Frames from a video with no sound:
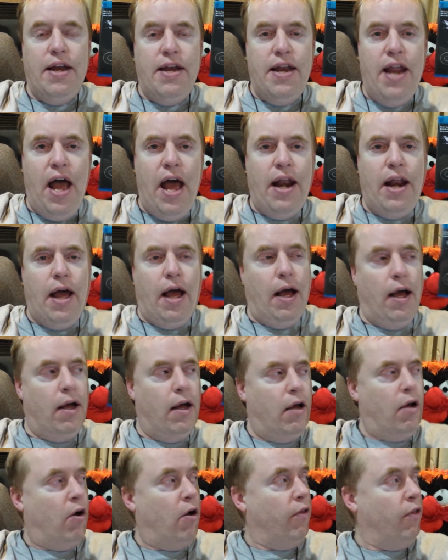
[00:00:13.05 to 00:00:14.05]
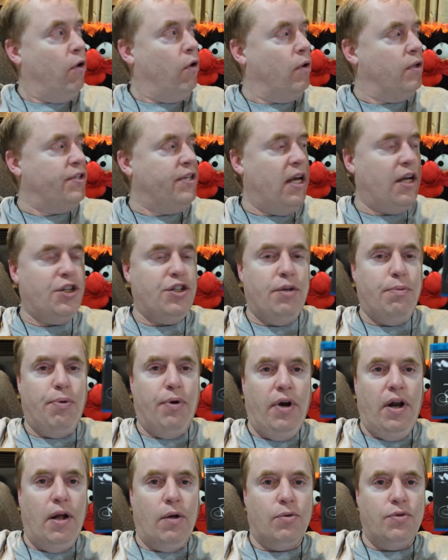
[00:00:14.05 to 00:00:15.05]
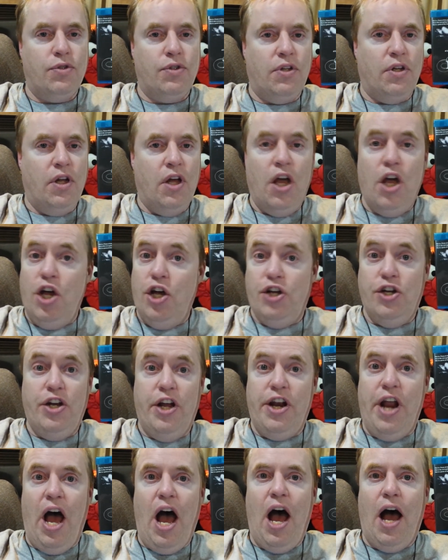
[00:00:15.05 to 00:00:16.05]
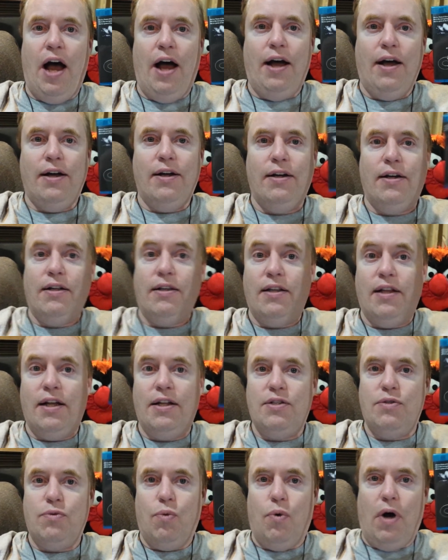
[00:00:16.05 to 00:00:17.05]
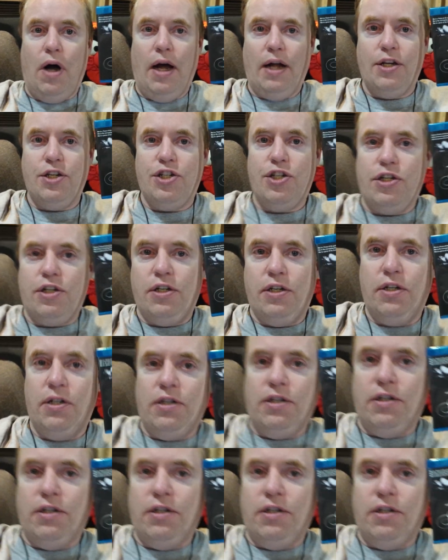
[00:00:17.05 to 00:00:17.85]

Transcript: Nana, although it's actually pronounced Nana. Let's watch.